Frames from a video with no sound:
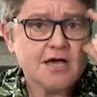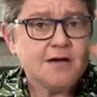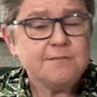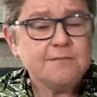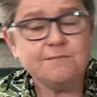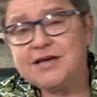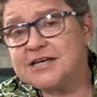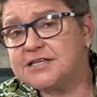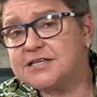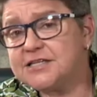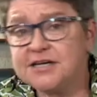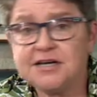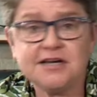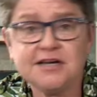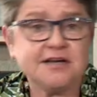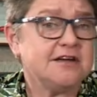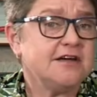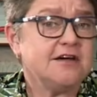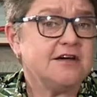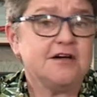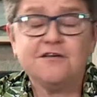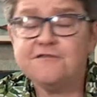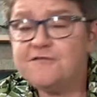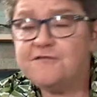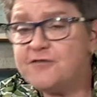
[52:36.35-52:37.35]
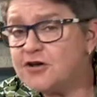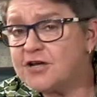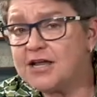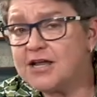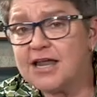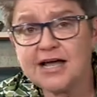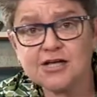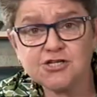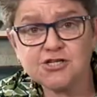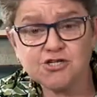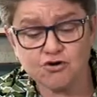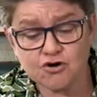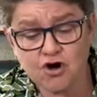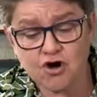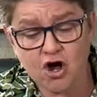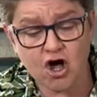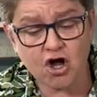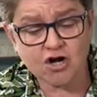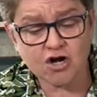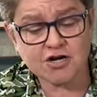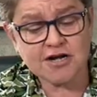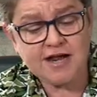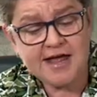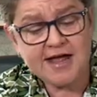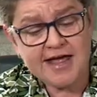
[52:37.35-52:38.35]
mix it in fertilize your
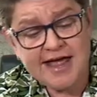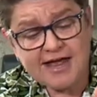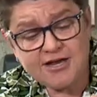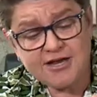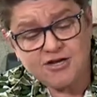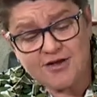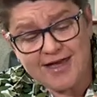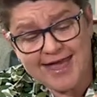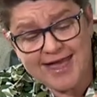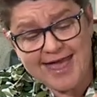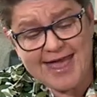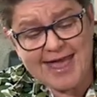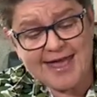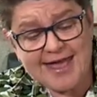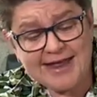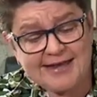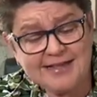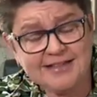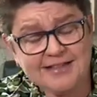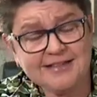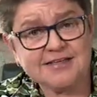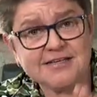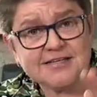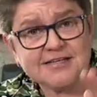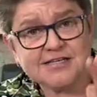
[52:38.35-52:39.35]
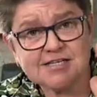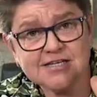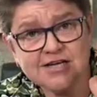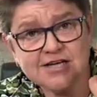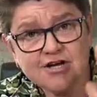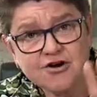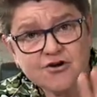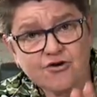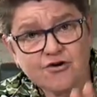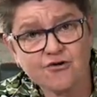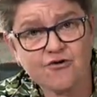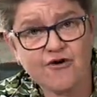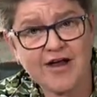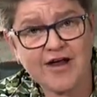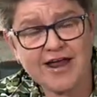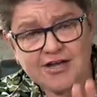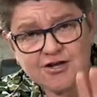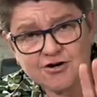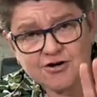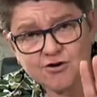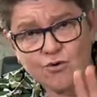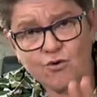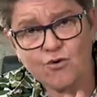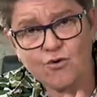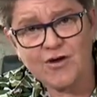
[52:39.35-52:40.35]
garden and you're adding this great
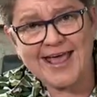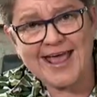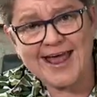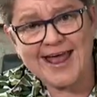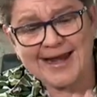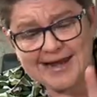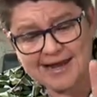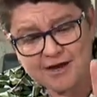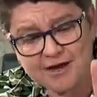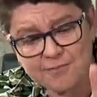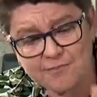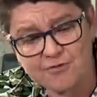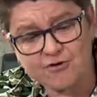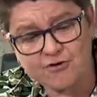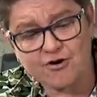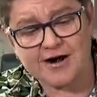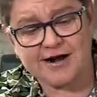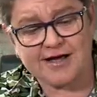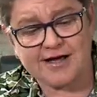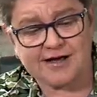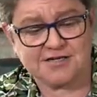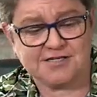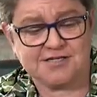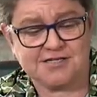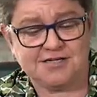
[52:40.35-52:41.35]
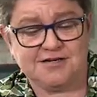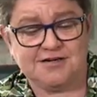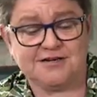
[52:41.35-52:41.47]
organic product.